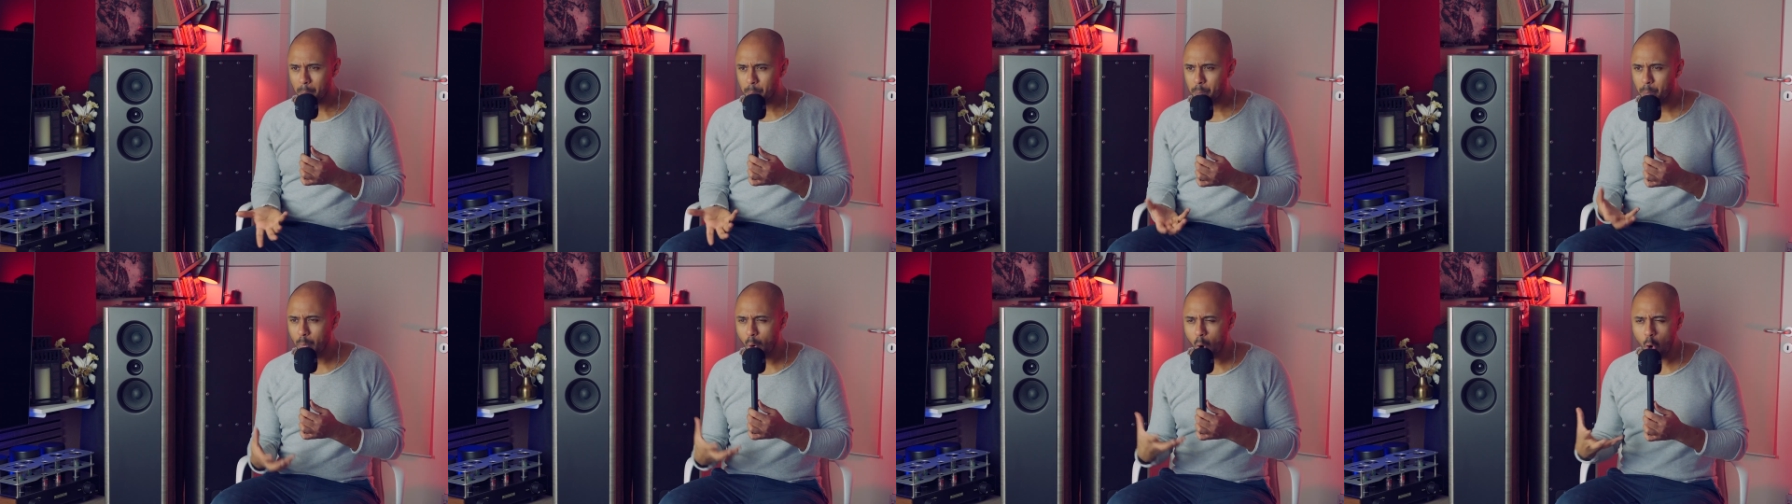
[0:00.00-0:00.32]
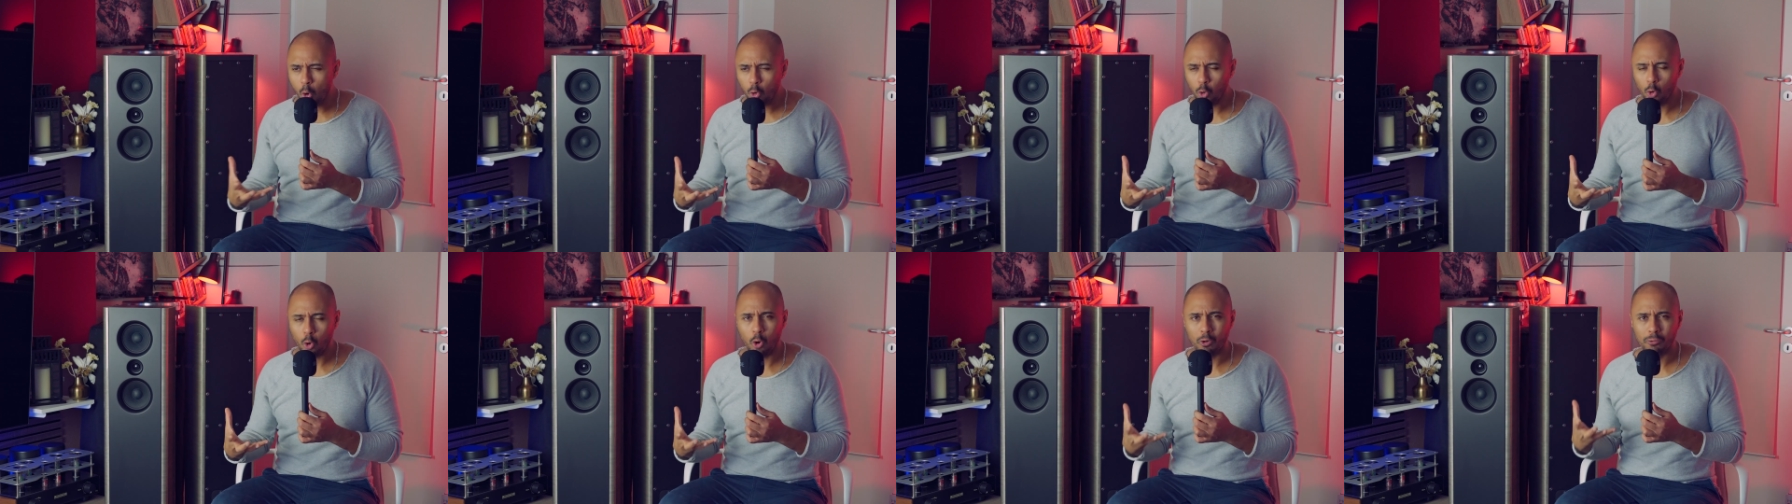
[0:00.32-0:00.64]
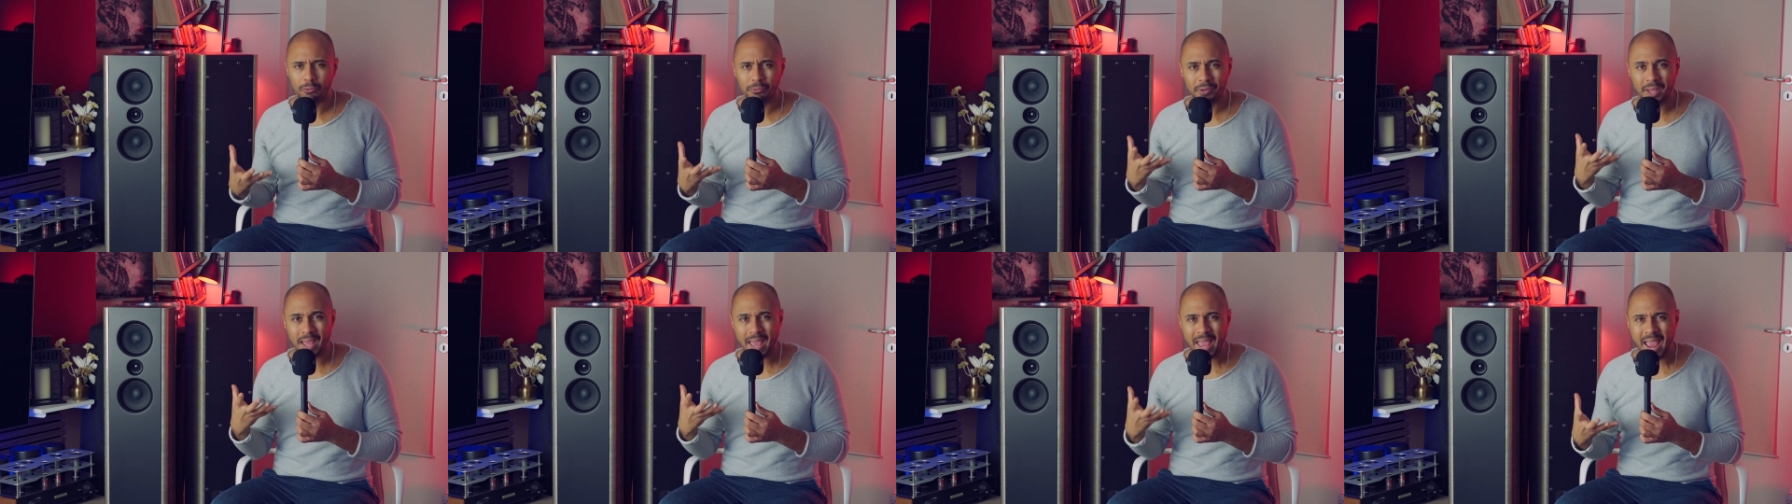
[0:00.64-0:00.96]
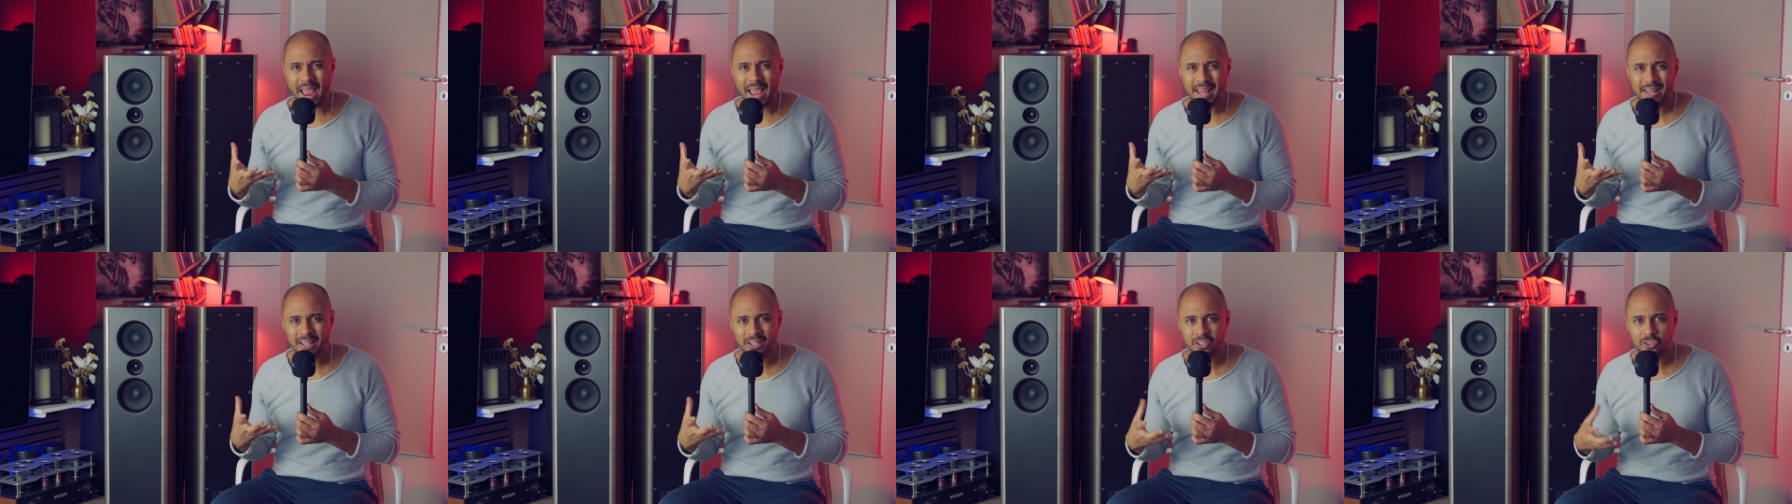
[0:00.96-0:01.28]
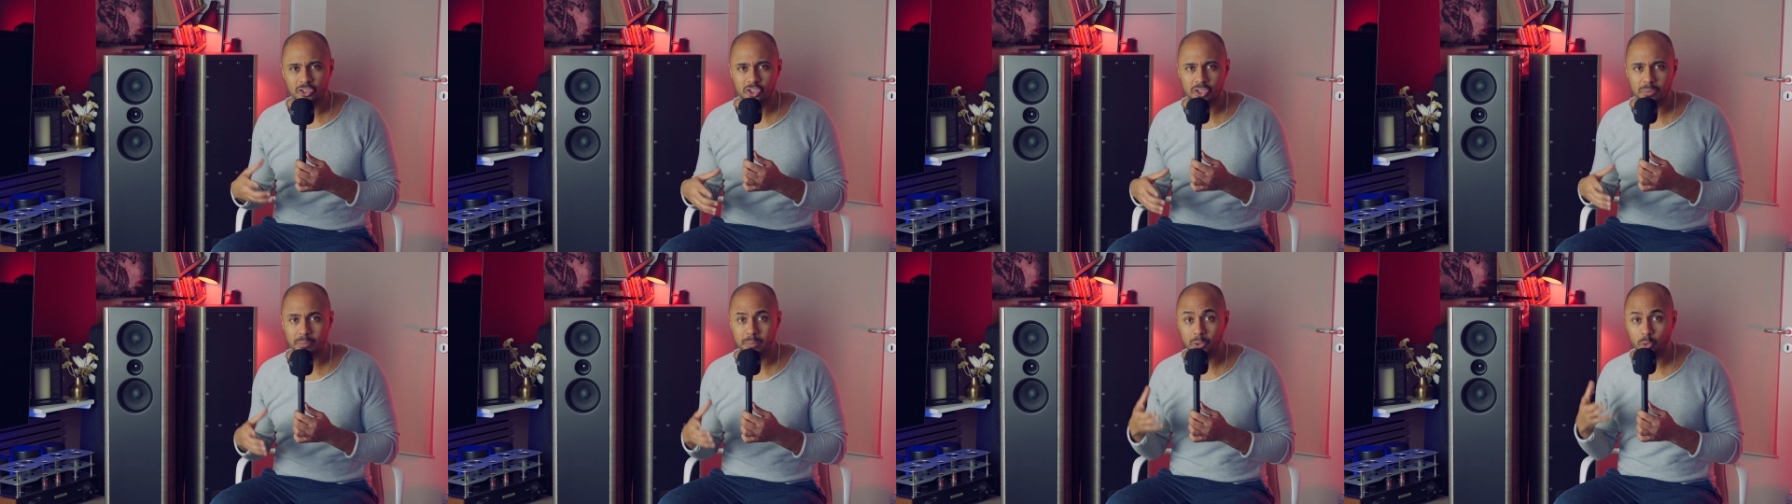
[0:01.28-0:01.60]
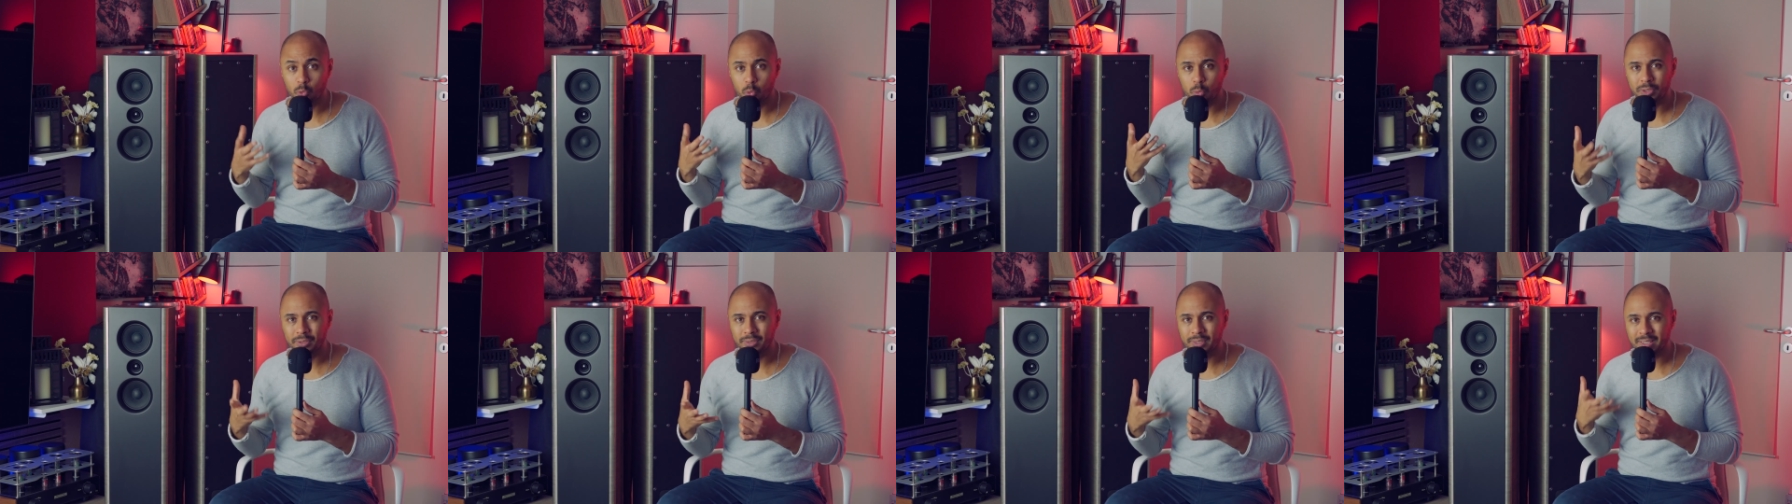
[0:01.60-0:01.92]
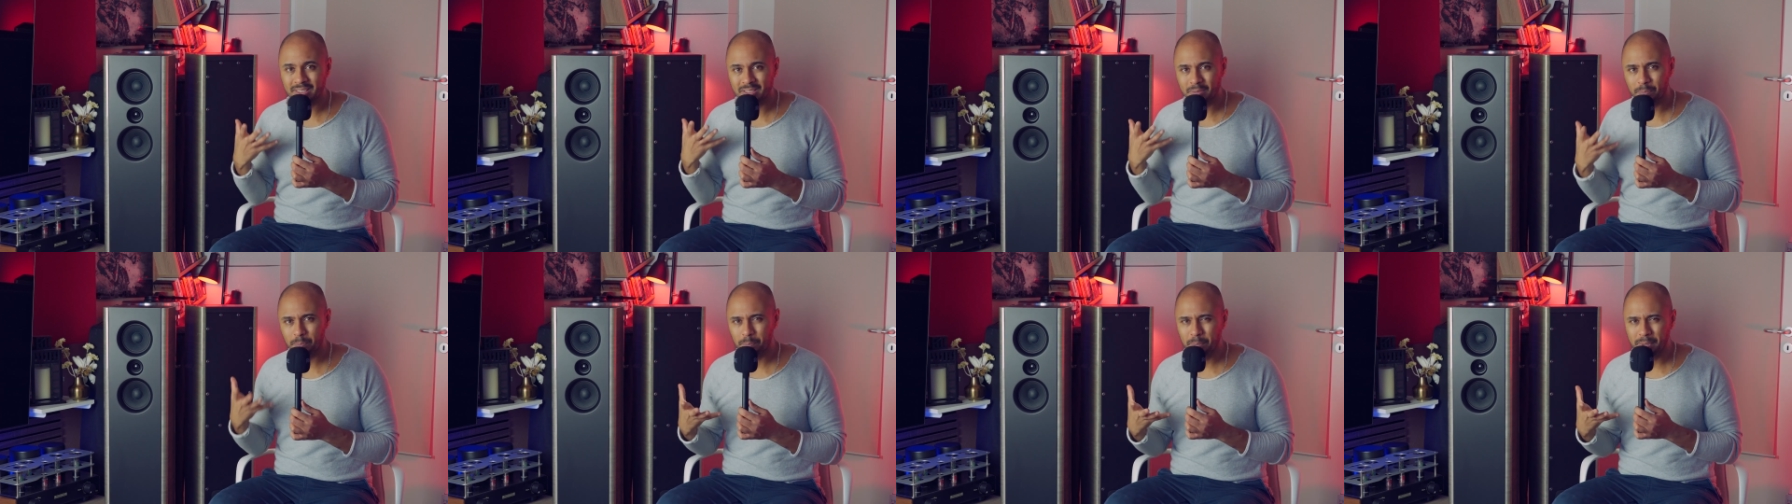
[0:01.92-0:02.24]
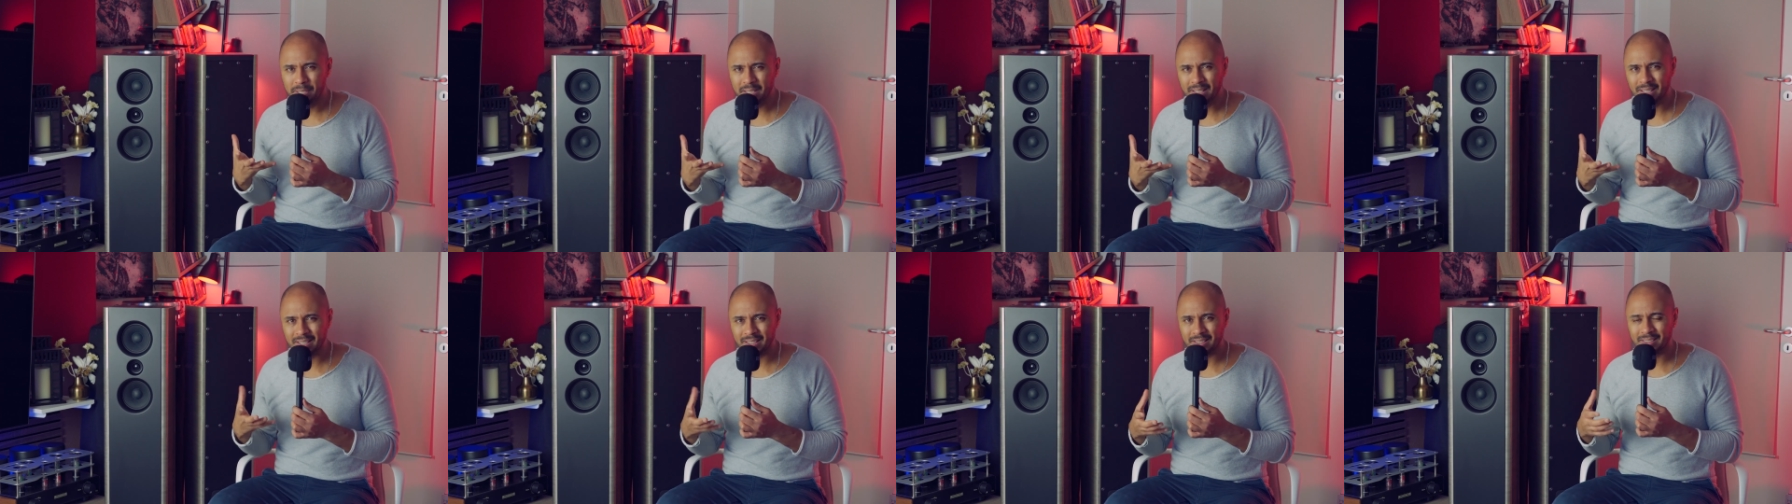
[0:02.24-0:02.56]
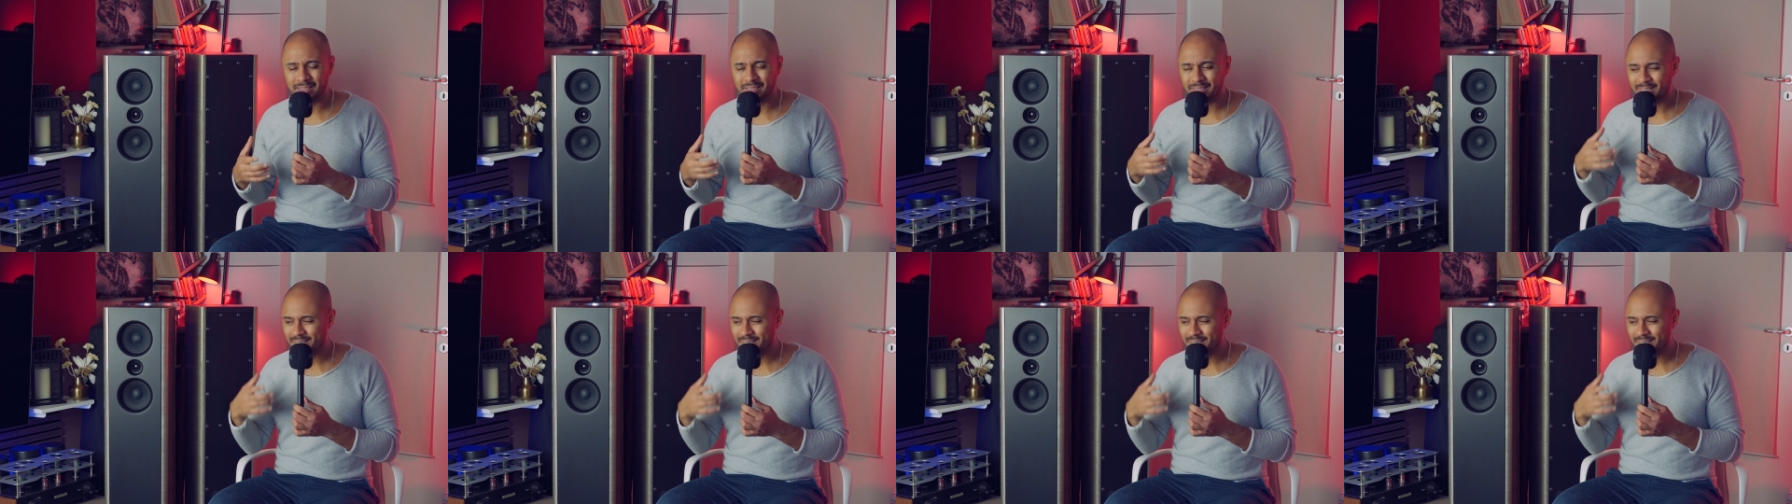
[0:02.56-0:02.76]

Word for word: ball of energy between the speaker